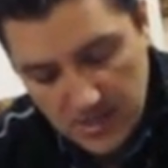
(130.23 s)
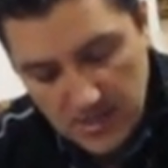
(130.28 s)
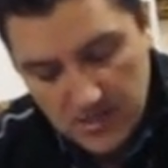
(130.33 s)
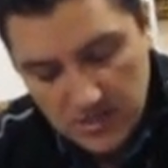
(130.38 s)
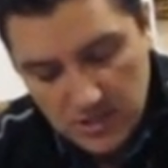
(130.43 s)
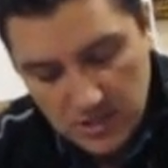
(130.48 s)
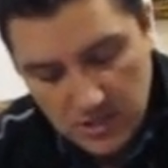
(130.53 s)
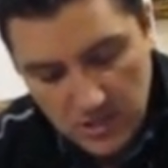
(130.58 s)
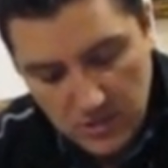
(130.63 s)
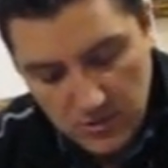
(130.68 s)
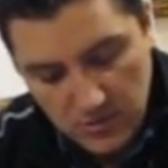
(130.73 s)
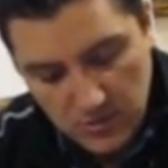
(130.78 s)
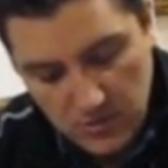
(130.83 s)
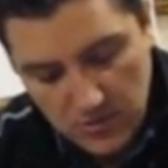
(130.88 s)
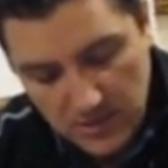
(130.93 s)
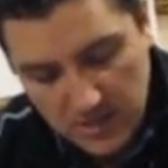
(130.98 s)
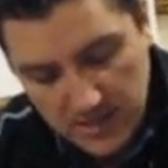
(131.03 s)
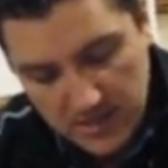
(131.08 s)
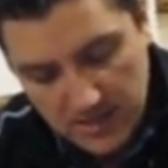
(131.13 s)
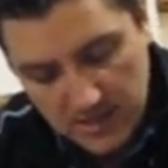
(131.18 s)
So
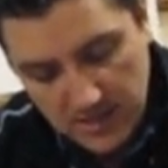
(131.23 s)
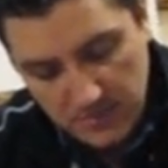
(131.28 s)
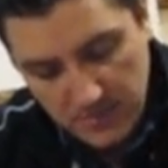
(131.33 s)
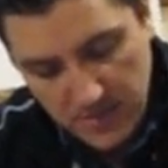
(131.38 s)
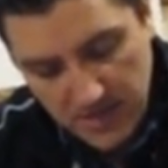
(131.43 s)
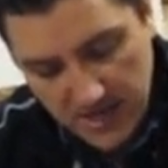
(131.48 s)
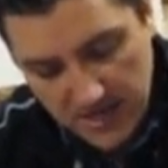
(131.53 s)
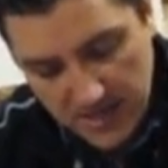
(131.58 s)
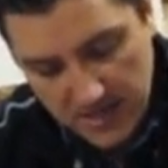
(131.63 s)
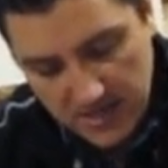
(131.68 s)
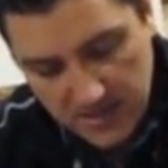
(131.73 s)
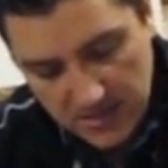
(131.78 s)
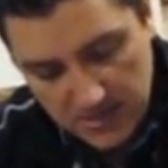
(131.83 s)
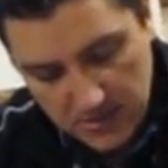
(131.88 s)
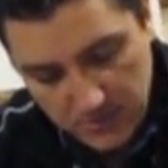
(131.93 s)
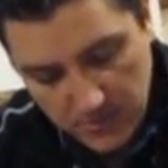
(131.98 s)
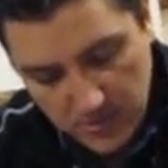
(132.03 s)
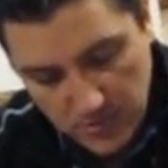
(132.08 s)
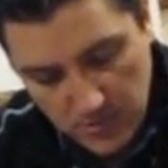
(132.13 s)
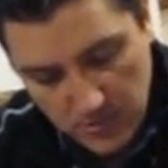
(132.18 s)
let's unpack
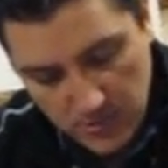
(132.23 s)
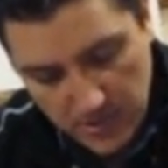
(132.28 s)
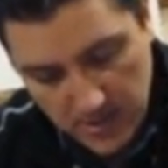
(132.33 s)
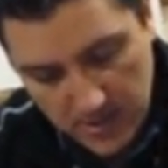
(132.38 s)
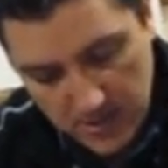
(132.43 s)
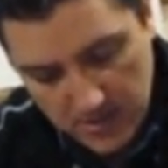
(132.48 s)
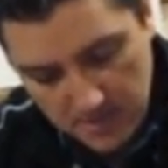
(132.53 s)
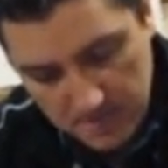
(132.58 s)
this real quick.